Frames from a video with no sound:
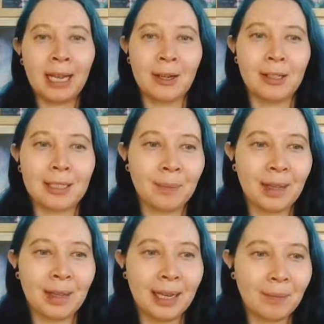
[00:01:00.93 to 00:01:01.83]
or
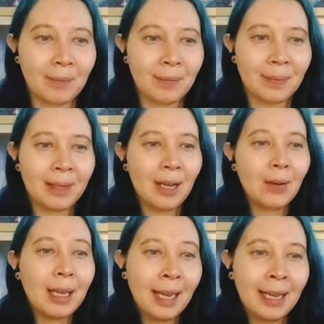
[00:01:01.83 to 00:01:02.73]
something.
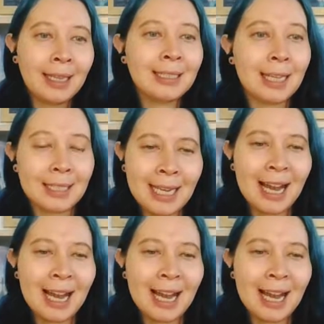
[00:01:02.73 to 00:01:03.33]
Okay, it does.